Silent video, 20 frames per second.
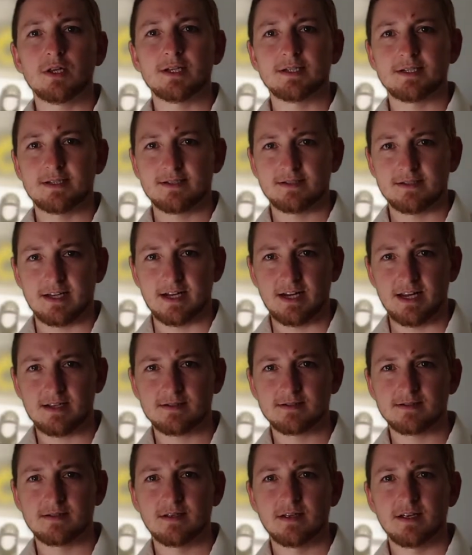
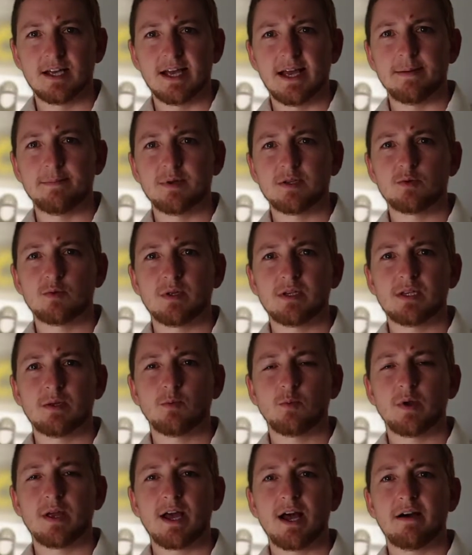anesthetics, and between them
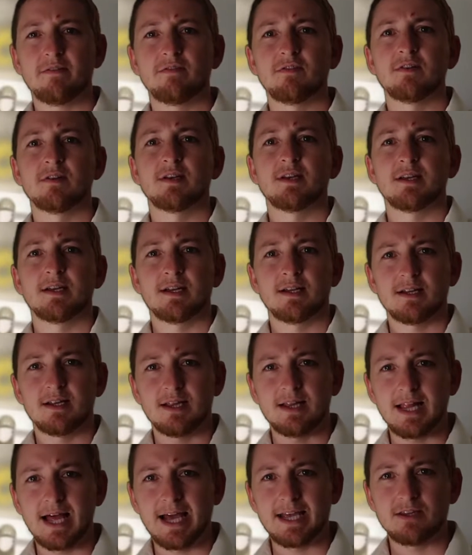we have
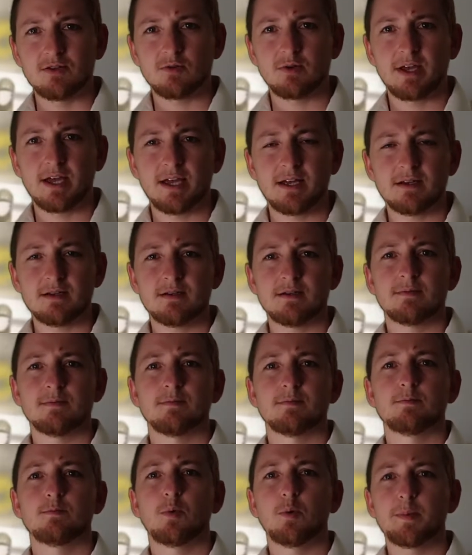lidocaine,
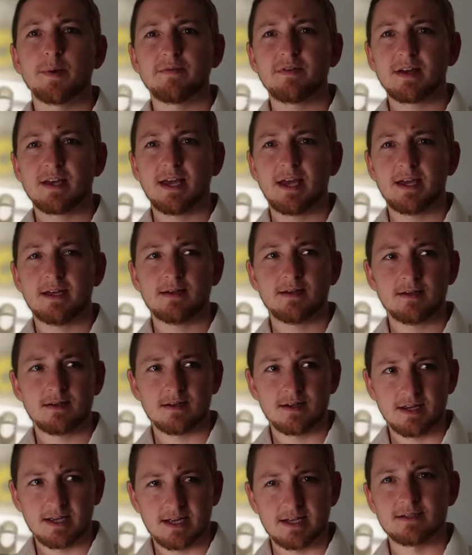bupivacaine,
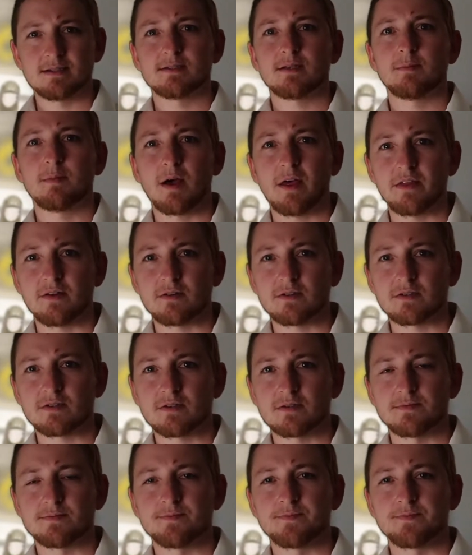and some others.